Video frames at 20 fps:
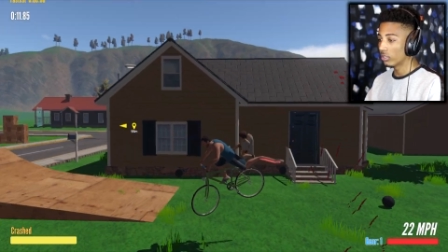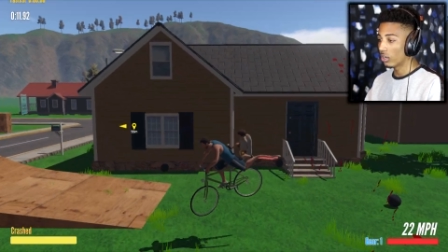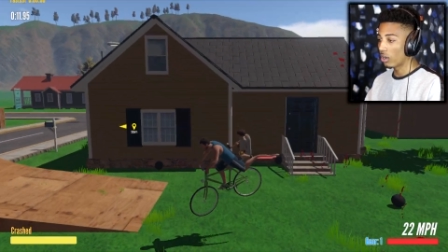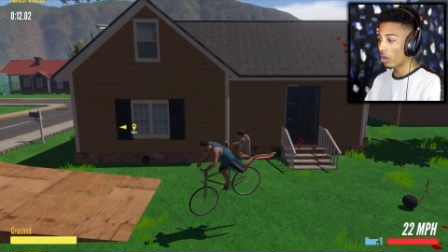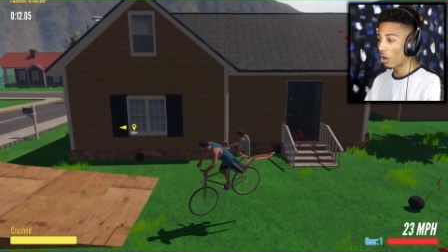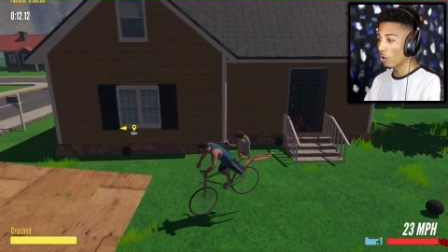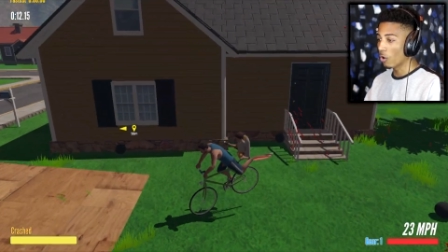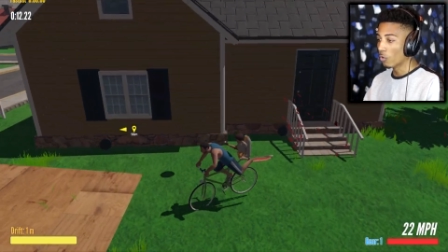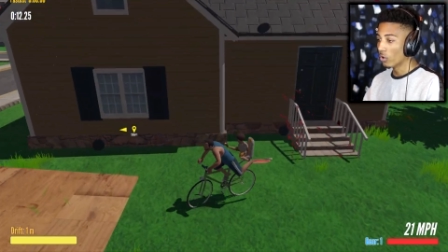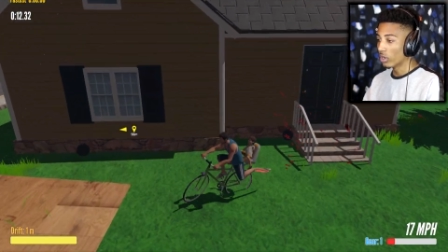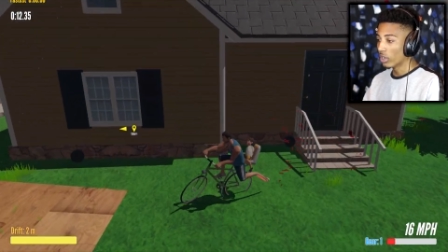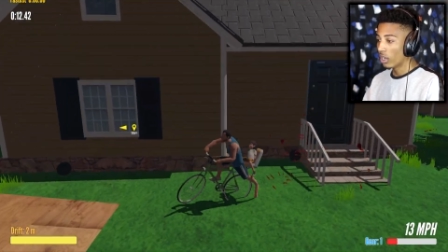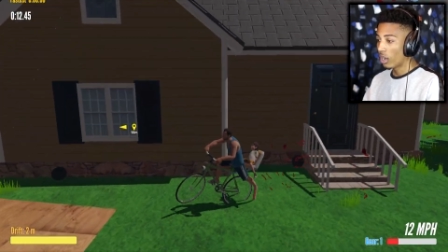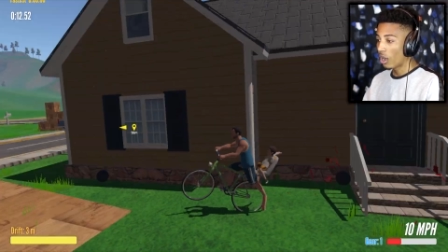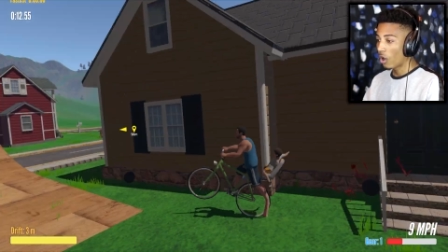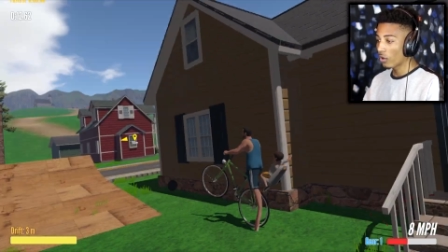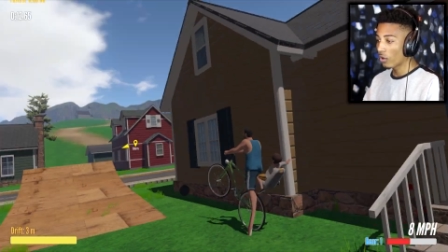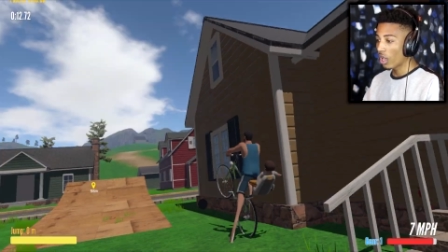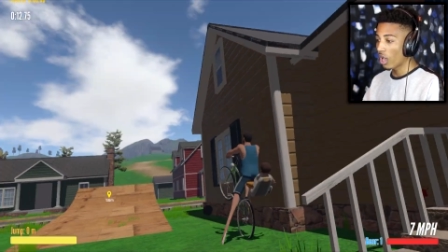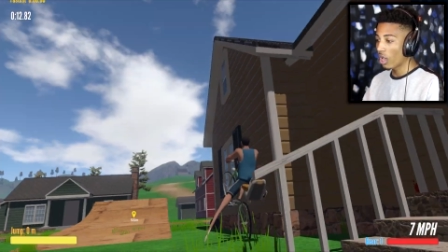Oh,
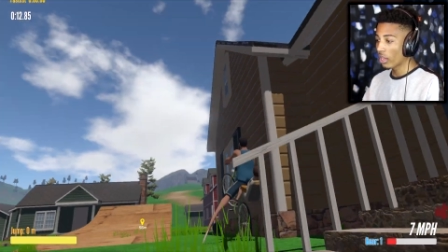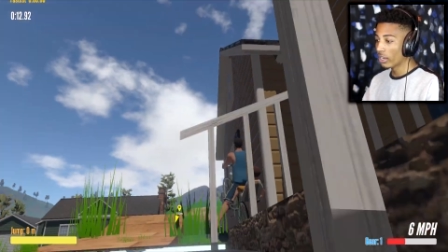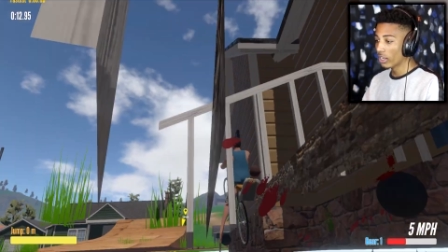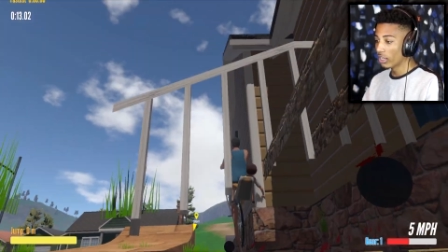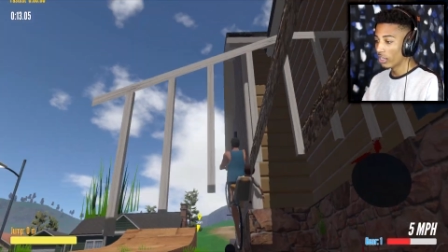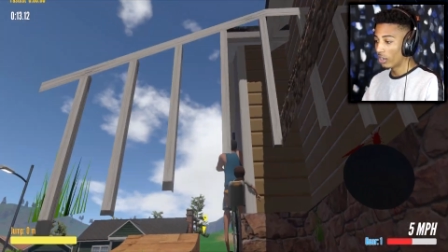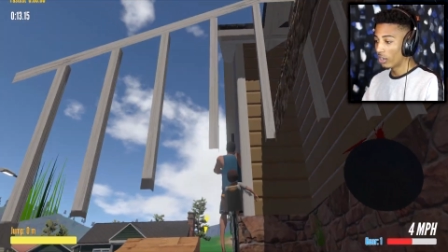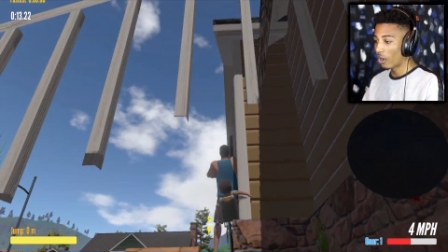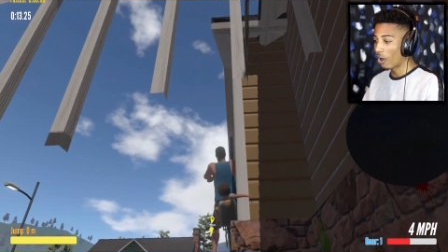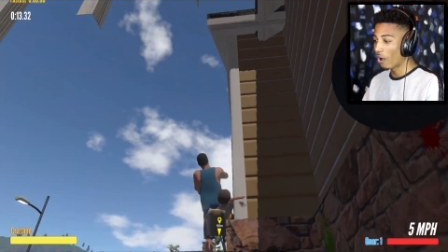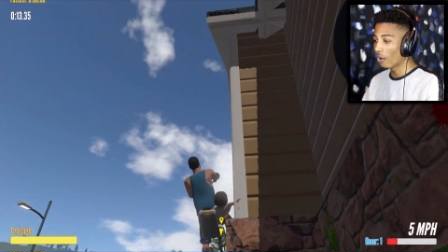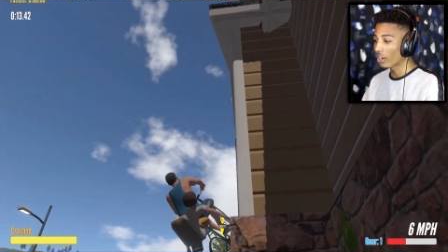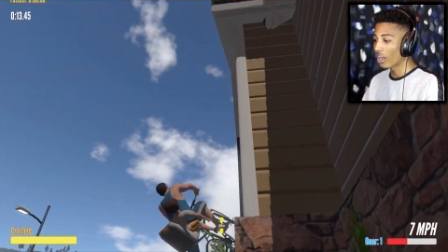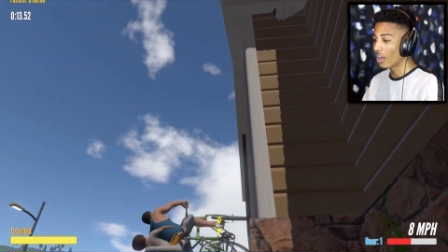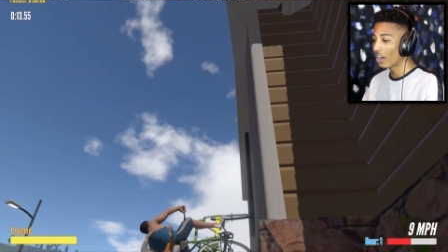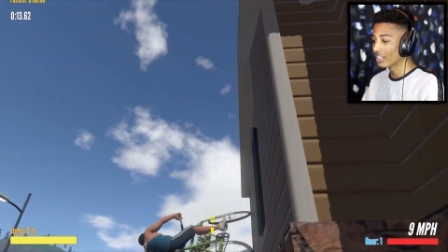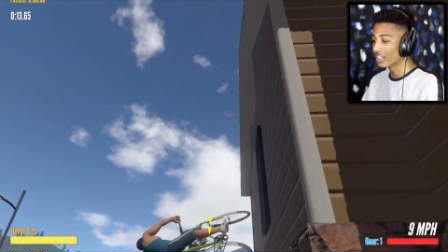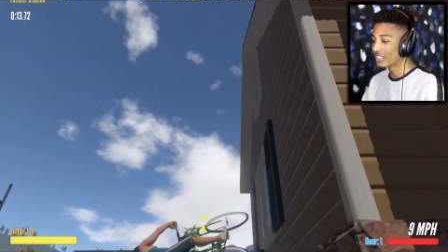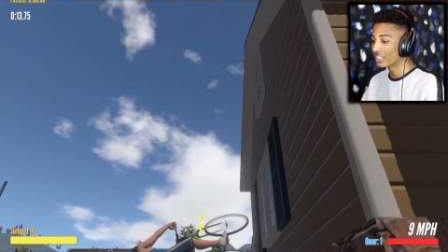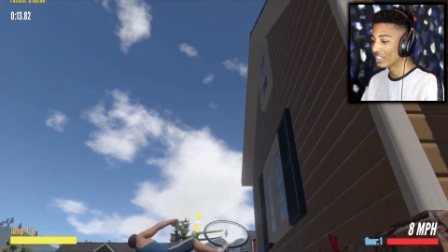hold on. Hold
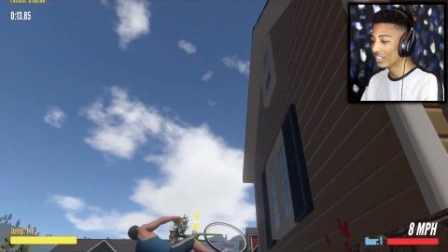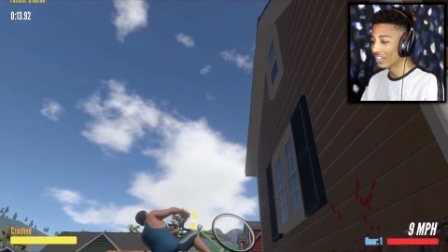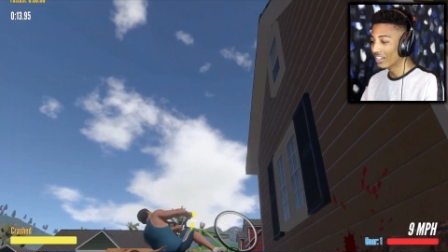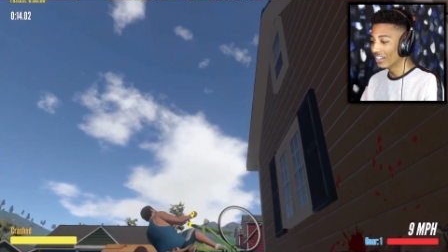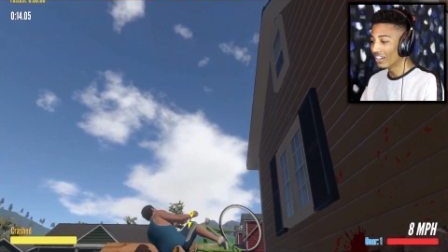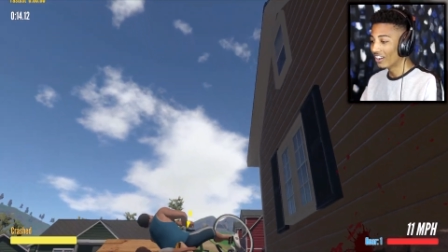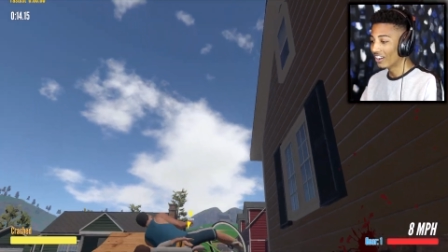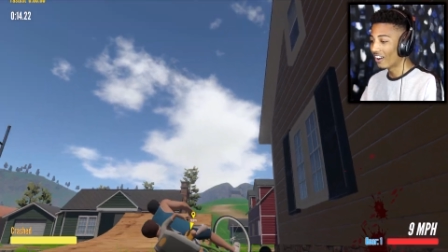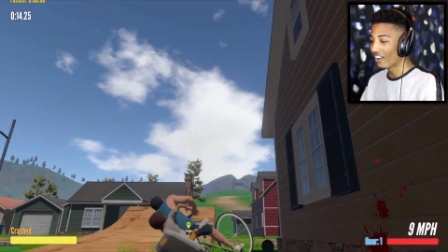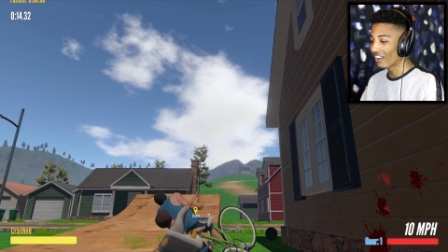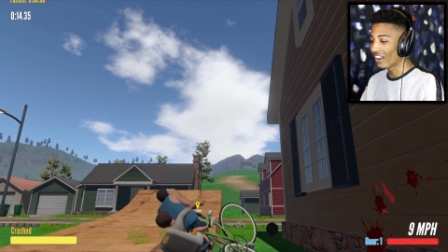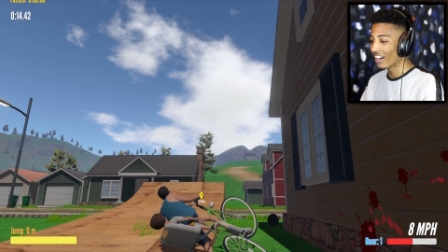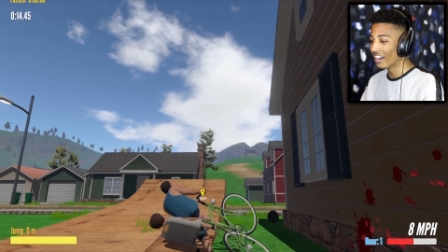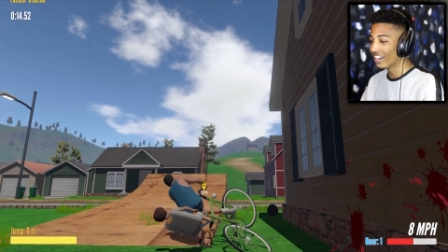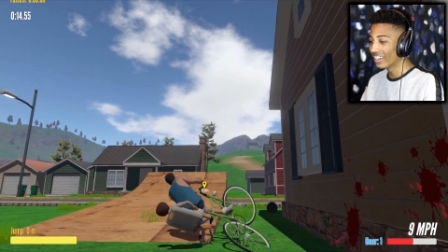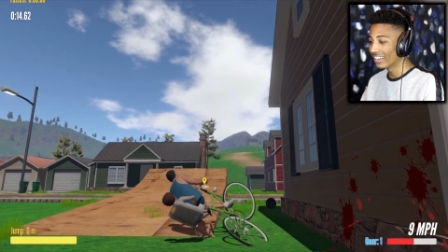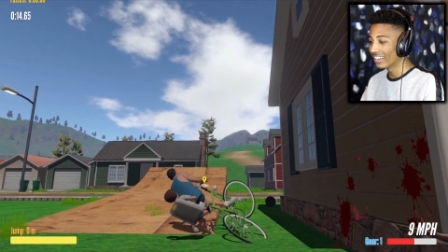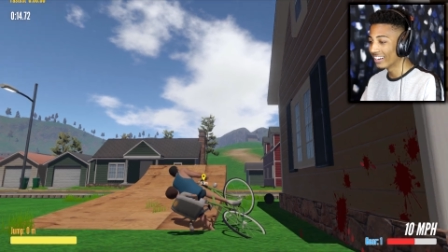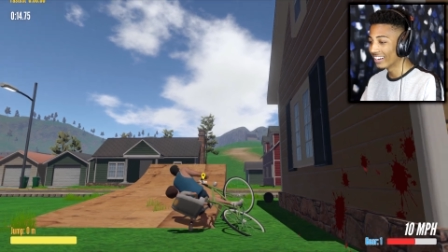on. Hold on.